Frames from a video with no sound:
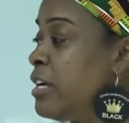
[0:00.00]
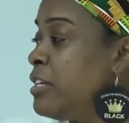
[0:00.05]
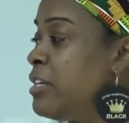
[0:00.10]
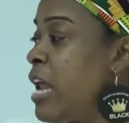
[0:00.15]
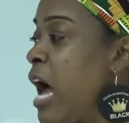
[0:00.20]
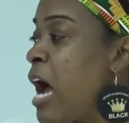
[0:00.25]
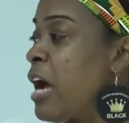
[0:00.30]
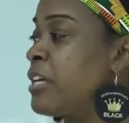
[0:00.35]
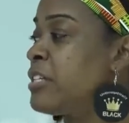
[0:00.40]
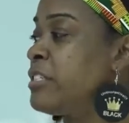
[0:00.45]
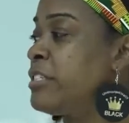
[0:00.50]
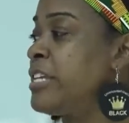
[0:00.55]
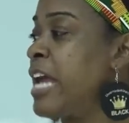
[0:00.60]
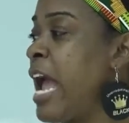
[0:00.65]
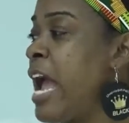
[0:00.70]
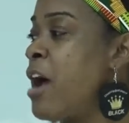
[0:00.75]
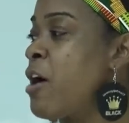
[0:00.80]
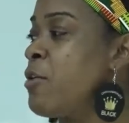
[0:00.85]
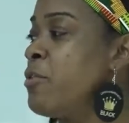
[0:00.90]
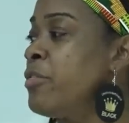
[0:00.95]
knock
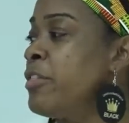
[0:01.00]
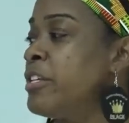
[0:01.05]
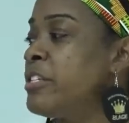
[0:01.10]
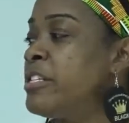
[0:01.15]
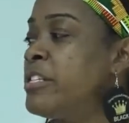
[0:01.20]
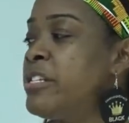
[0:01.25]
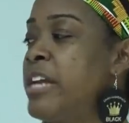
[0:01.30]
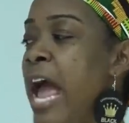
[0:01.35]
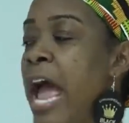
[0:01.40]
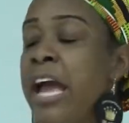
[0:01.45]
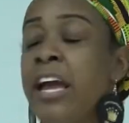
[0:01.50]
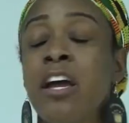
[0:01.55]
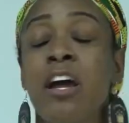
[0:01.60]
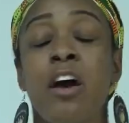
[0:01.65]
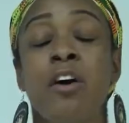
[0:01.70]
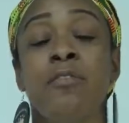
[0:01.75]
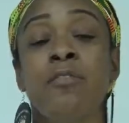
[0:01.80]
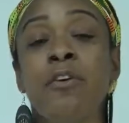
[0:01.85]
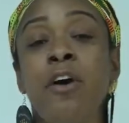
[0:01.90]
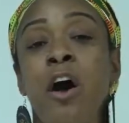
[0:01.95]
down the stack
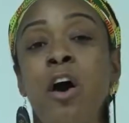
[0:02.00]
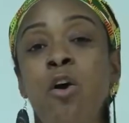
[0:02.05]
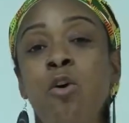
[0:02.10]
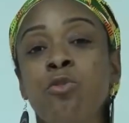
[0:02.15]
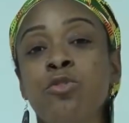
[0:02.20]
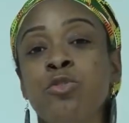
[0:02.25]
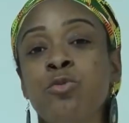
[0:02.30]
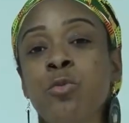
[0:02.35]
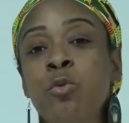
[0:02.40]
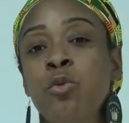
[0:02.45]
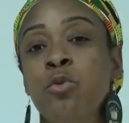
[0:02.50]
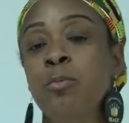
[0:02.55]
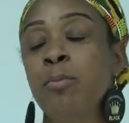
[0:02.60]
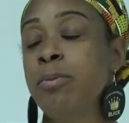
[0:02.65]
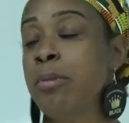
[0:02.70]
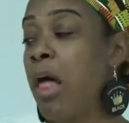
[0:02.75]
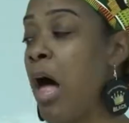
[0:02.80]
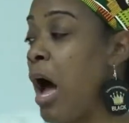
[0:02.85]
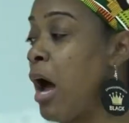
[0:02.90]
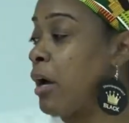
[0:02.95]
of cultural
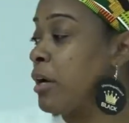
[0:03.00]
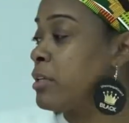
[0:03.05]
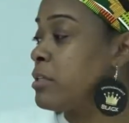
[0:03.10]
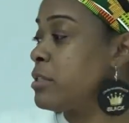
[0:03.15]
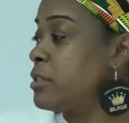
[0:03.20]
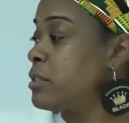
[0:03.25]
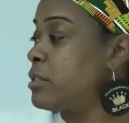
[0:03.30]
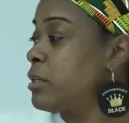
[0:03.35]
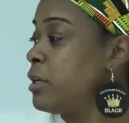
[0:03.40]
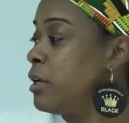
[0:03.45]
blocks.